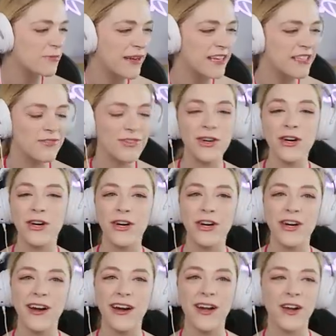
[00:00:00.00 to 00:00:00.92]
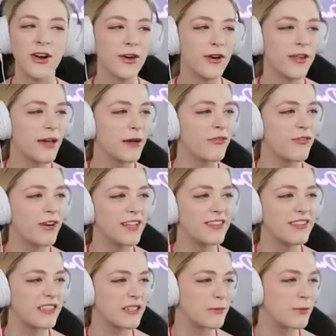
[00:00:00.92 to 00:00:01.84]
space for her and her like
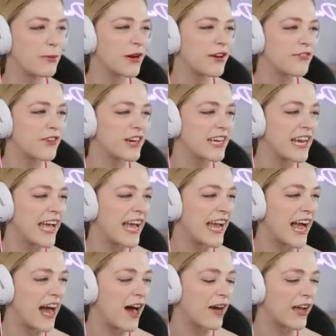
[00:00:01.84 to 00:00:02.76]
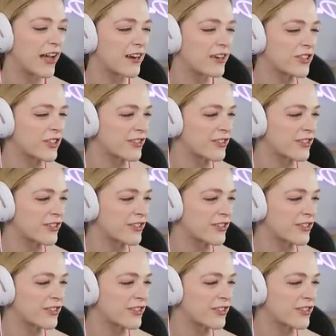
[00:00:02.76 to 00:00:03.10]
friends and her boyfriend to hang out, and her